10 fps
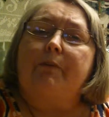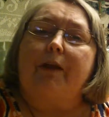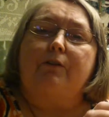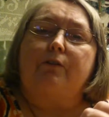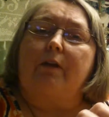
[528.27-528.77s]

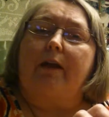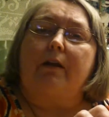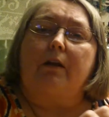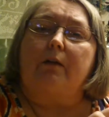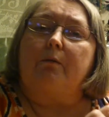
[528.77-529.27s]
It just,
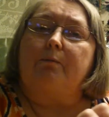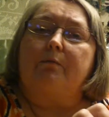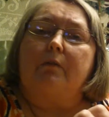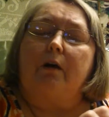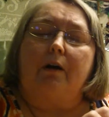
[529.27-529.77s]
like, you know,
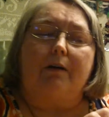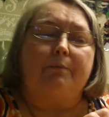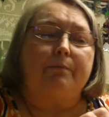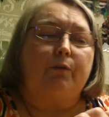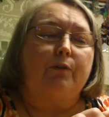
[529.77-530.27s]

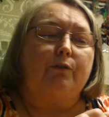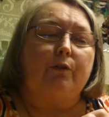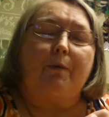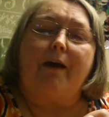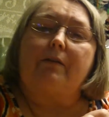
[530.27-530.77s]
turns
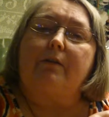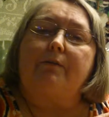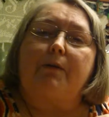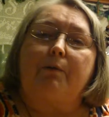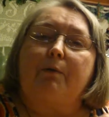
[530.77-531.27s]
to wax on their
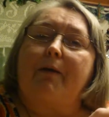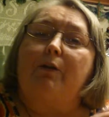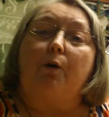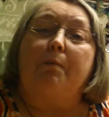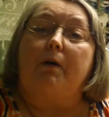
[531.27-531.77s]
finger away.
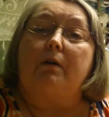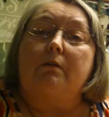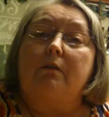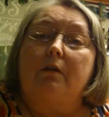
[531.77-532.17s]
No burn.